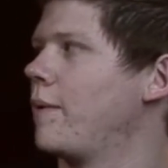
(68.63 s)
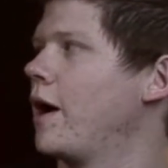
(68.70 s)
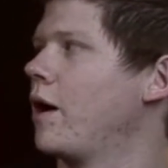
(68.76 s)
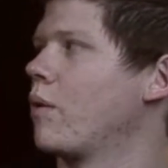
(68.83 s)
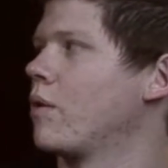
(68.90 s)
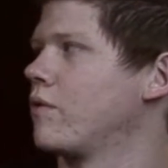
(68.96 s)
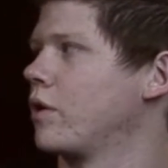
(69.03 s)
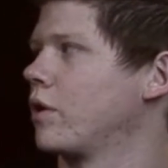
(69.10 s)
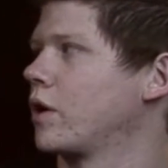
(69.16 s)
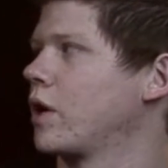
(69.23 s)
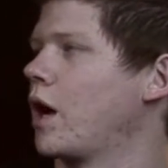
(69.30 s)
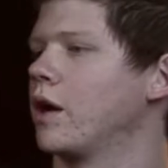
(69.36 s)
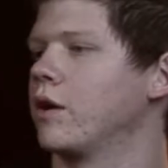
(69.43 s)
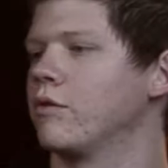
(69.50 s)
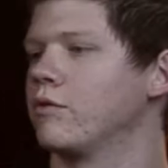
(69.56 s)
however,
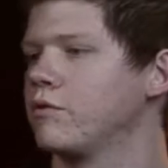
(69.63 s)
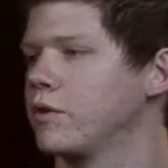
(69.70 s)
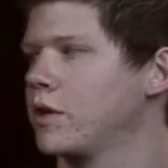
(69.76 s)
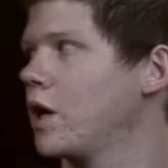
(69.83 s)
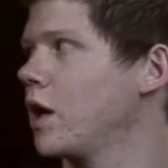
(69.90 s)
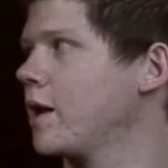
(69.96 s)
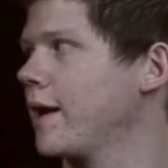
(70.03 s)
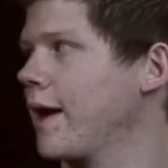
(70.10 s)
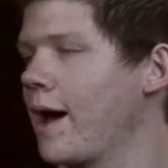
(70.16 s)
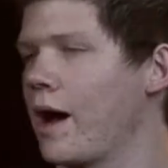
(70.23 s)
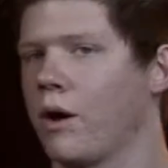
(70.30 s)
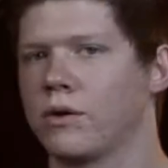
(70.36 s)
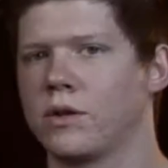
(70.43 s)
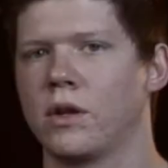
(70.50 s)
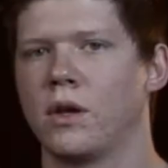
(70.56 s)
kind of cutting
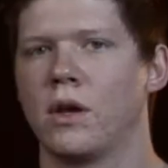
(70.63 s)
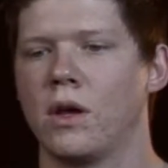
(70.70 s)
out